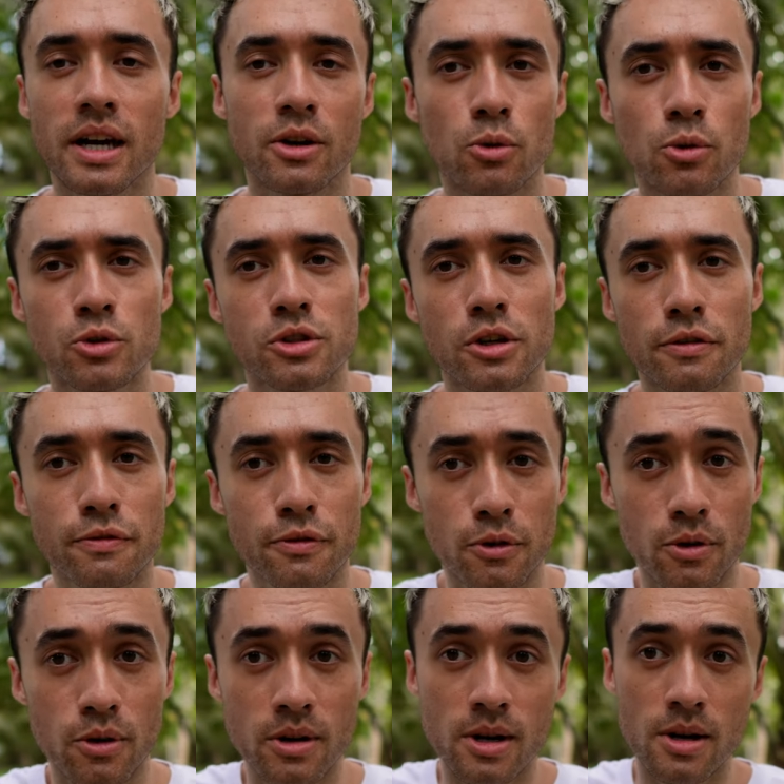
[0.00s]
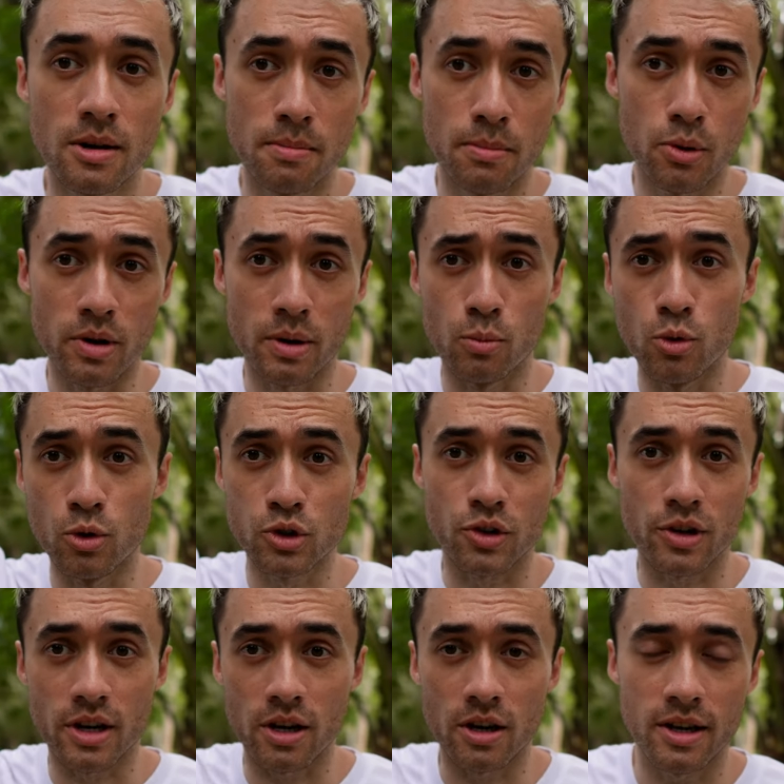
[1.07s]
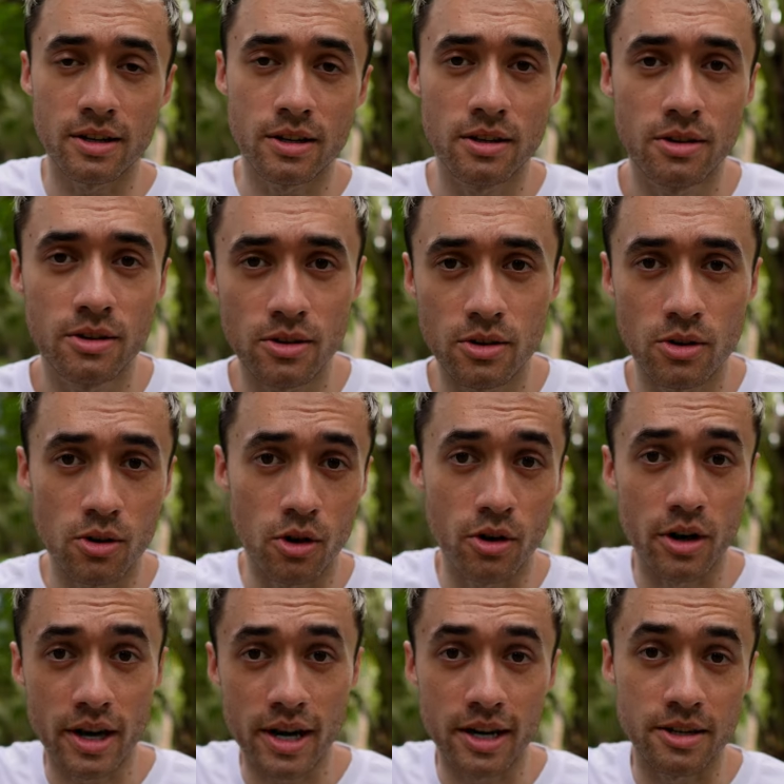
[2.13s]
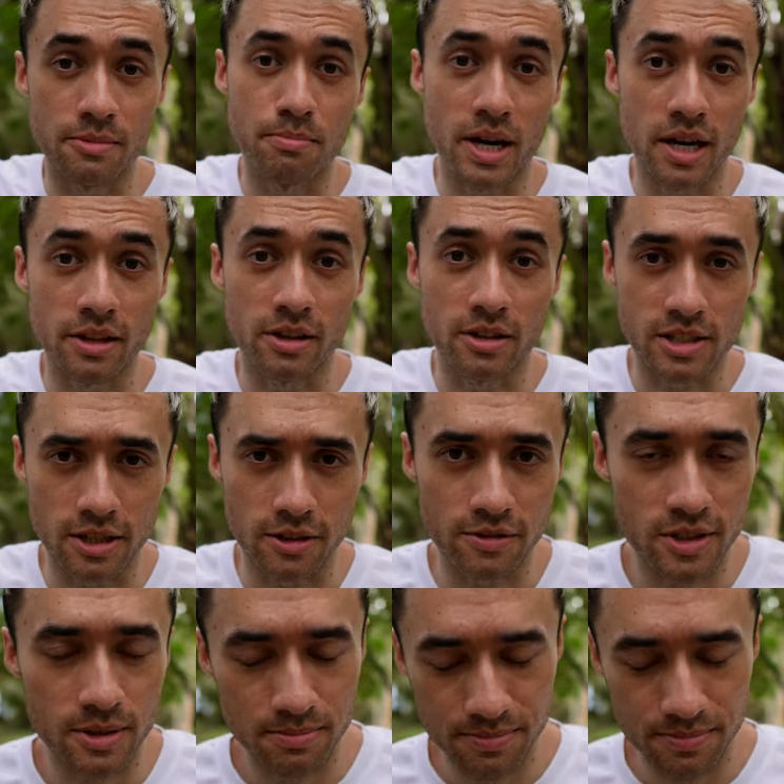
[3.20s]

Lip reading: and also for pouring water on our head and bathing ourselves.